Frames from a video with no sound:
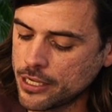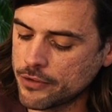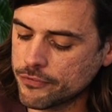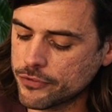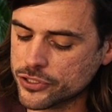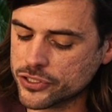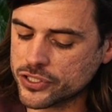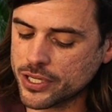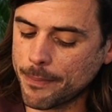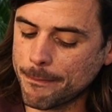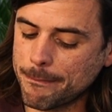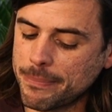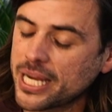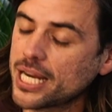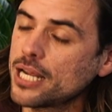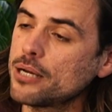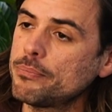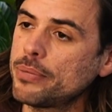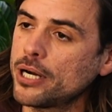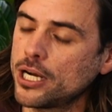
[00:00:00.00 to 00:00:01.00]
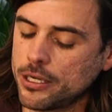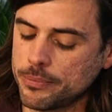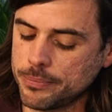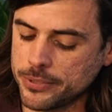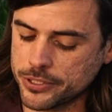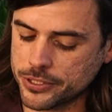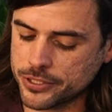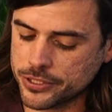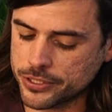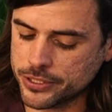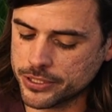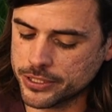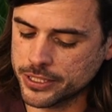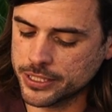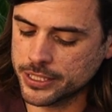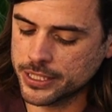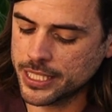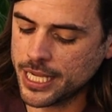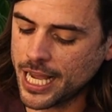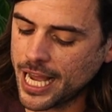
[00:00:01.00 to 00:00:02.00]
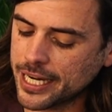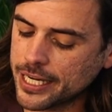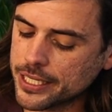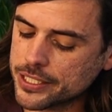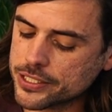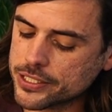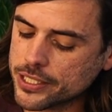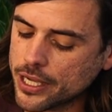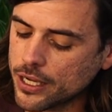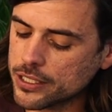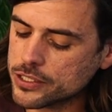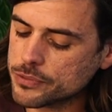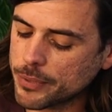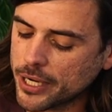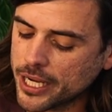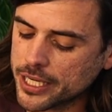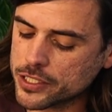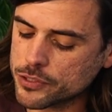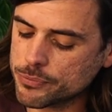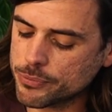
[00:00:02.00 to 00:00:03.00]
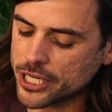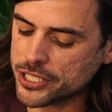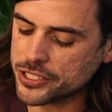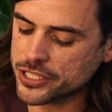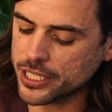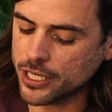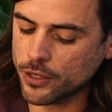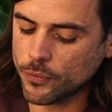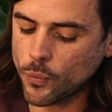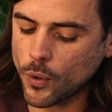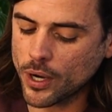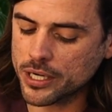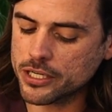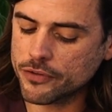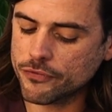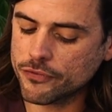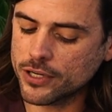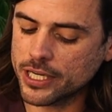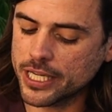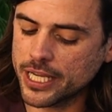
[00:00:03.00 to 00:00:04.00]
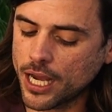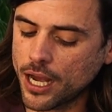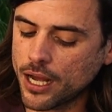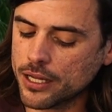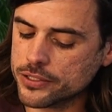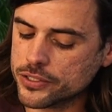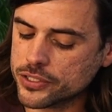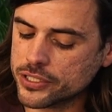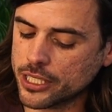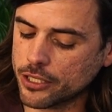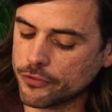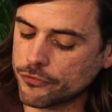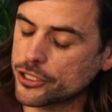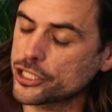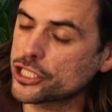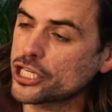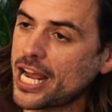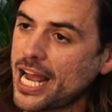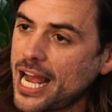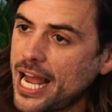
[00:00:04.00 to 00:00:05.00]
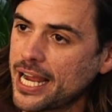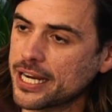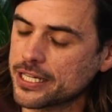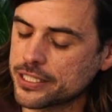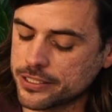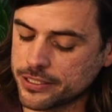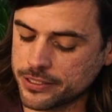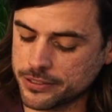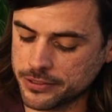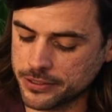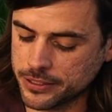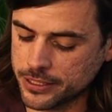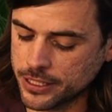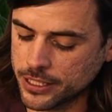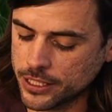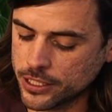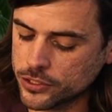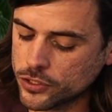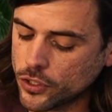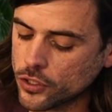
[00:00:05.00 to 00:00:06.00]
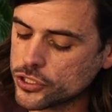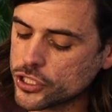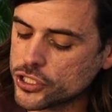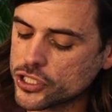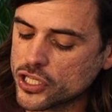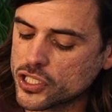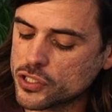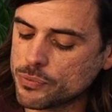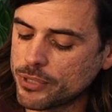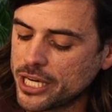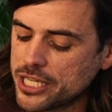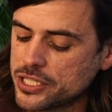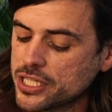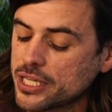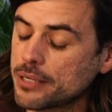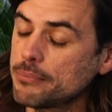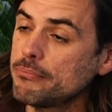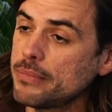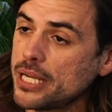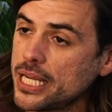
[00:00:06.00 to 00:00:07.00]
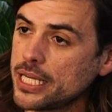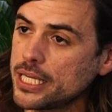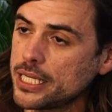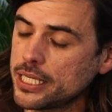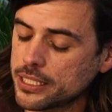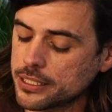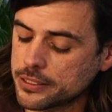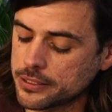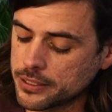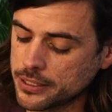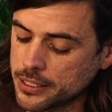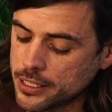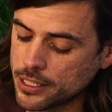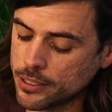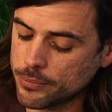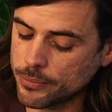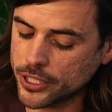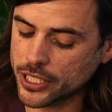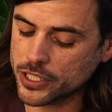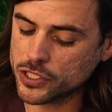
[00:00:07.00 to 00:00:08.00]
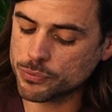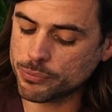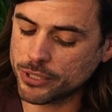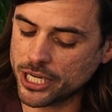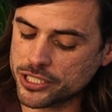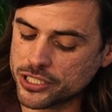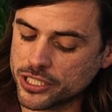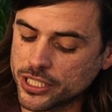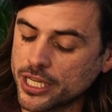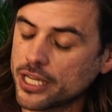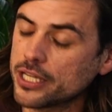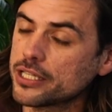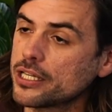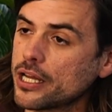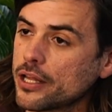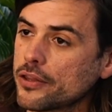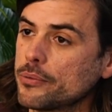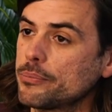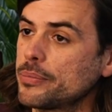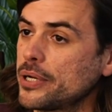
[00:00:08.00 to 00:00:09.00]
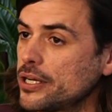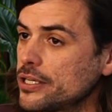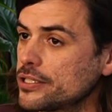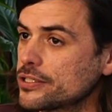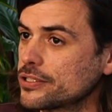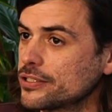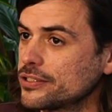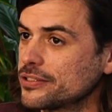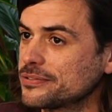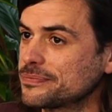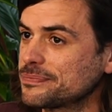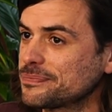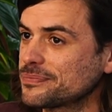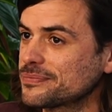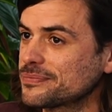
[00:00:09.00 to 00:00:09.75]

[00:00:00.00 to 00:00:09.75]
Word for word: for some bigger purpose. And it starts by expressing a wonderfully unselfish act, not just expressing me, but expressing another person.